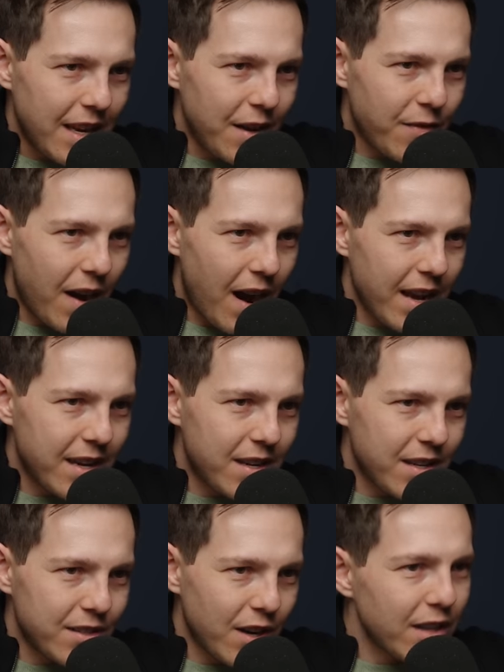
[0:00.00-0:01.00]
if I
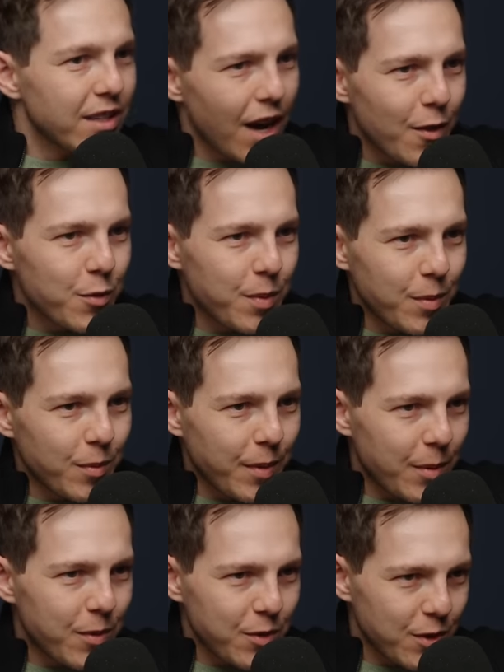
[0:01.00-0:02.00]
could talk to other people
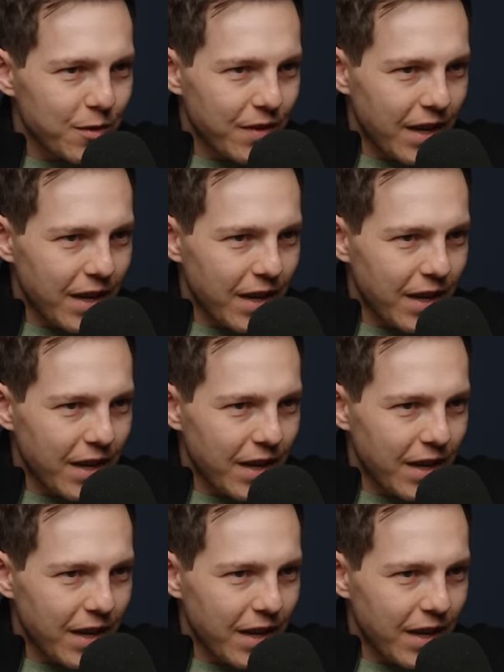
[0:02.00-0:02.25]
about personal